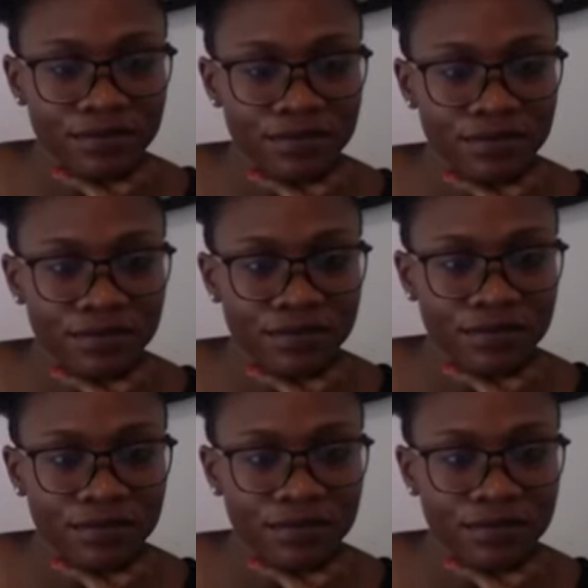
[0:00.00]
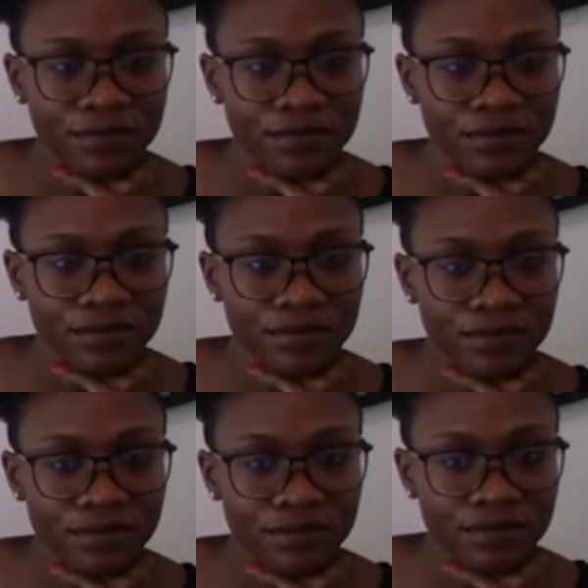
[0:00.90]

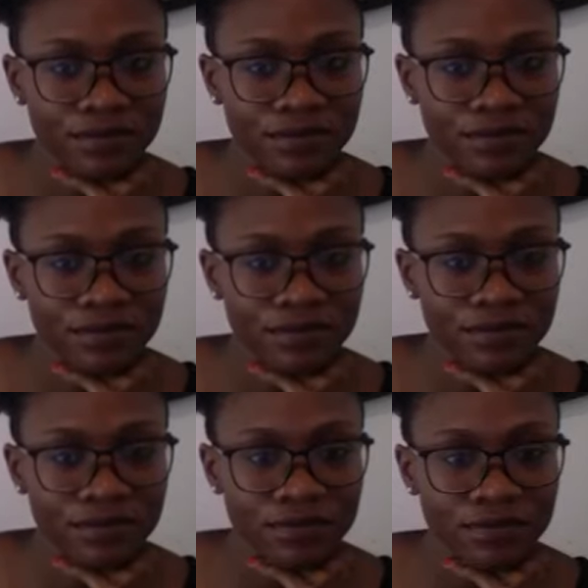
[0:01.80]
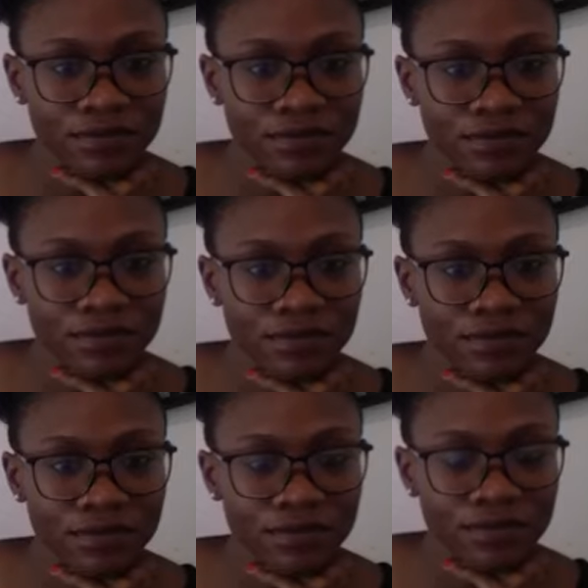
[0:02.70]

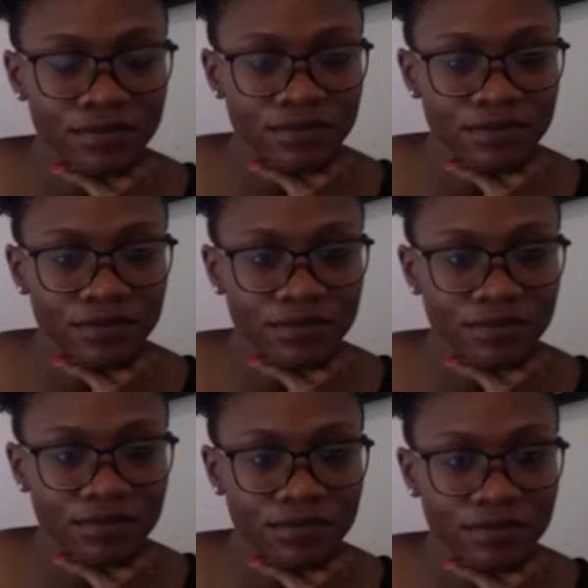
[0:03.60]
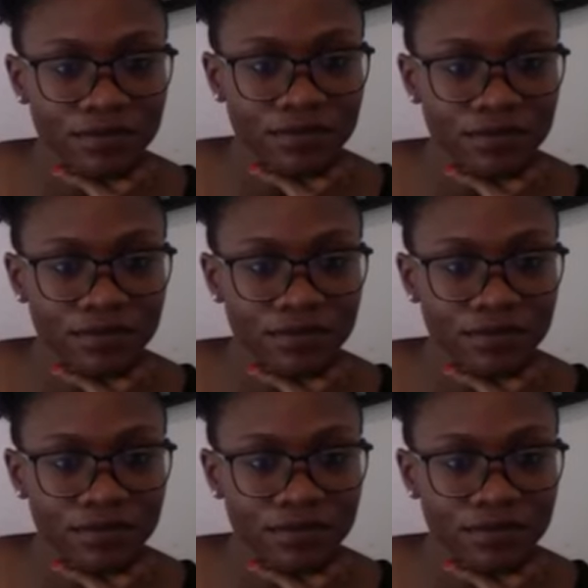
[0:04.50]
[no speech]